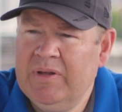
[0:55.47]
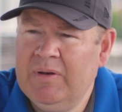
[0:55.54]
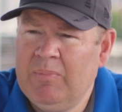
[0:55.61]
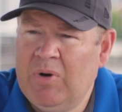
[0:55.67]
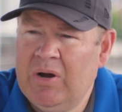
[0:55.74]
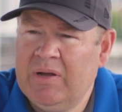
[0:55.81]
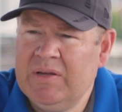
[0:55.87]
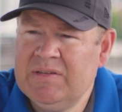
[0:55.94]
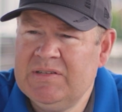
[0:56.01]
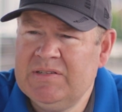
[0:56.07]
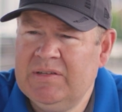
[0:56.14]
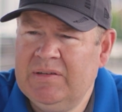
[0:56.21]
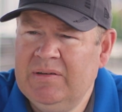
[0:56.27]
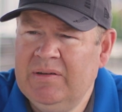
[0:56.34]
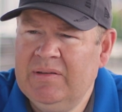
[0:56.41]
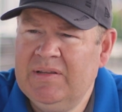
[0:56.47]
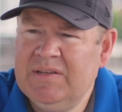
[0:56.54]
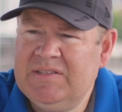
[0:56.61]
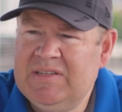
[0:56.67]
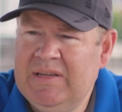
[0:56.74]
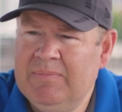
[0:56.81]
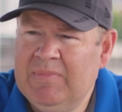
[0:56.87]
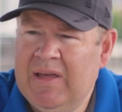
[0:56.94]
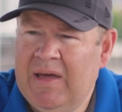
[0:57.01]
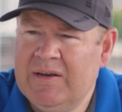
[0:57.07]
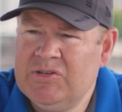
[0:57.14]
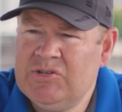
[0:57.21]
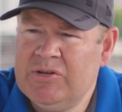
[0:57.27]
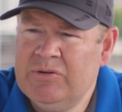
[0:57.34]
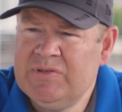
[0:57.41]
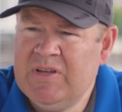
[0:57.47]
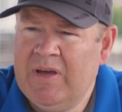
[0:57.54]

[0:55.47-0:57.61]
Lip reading: and Marcus, and the team kind of shows